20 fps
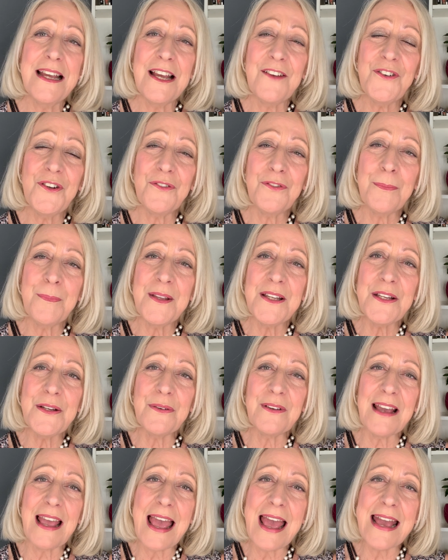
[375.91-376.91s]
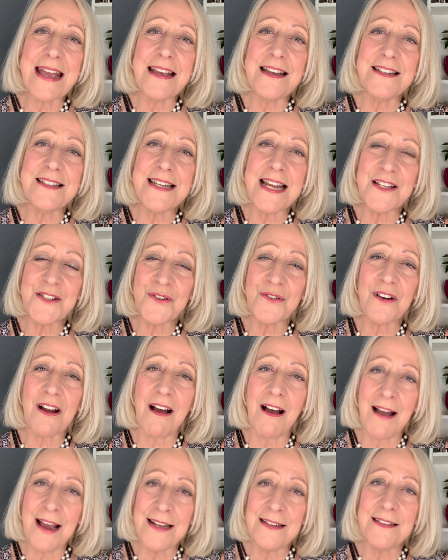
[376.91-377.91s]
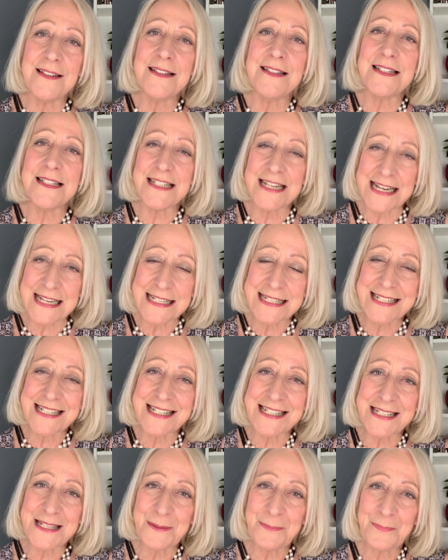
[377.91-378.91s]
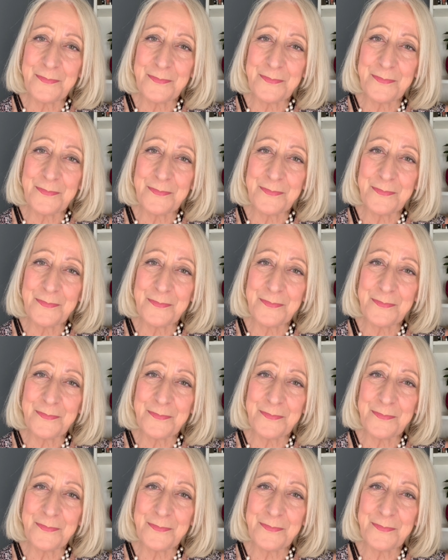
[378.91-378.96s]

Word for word: if you're from the U K, Desert Island Discs,